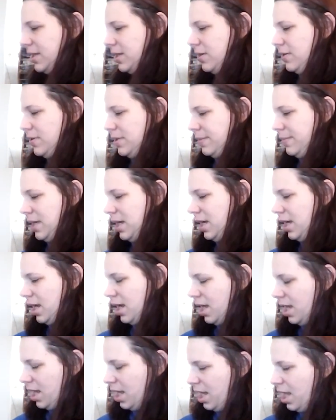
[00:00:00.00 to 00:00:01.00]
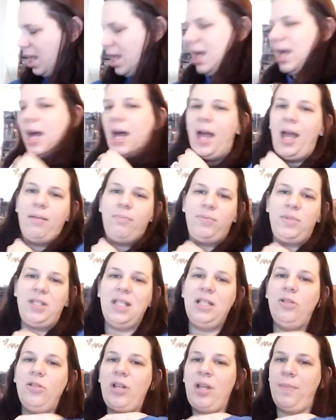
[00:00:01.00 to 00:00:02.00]
Excuse me. I
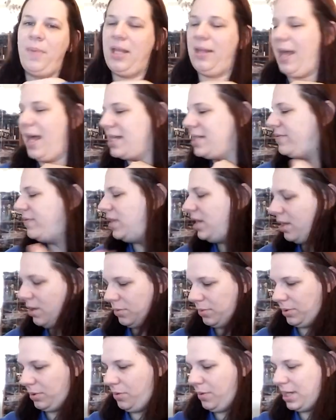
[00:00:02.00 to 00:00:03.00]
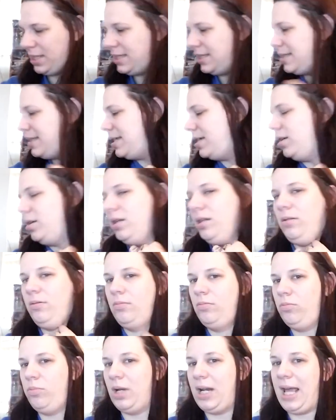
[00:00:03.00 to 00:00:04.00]
did look at my last video real quick to see
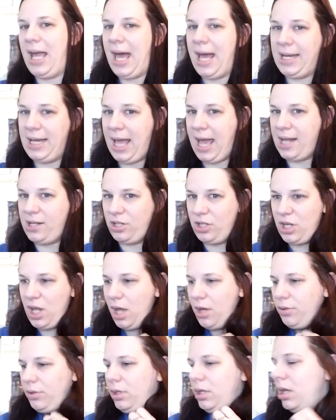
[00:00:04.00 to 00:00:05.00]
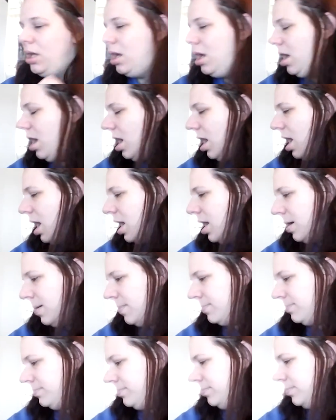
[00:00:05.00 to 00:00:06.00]
what I hadn't shown.
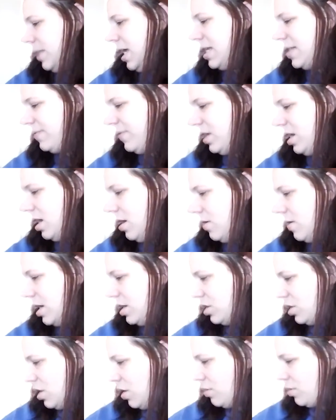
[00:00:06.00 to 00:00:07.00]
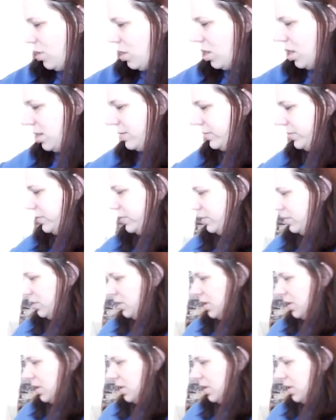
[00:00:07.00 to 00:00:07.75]
Last video I shown off.